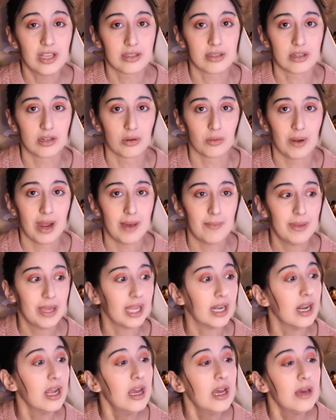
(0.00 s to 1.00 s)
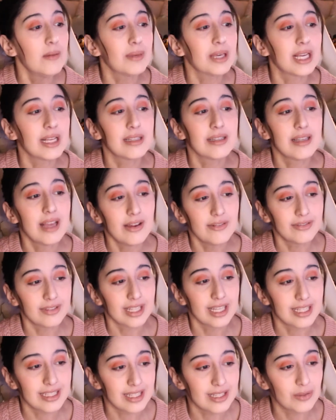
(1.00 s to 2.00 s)
strap in, because
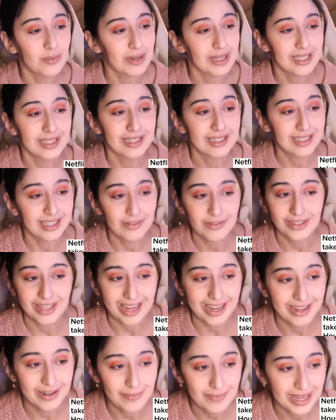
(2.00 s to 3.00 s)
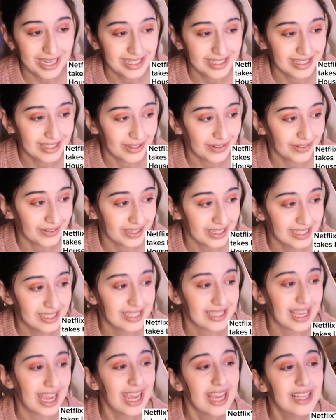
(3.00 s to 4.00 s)
Netflix's Resident Evil anime
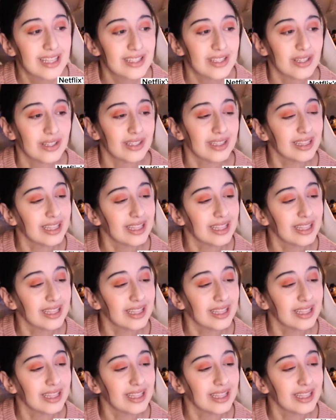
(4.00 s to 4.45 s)
series takes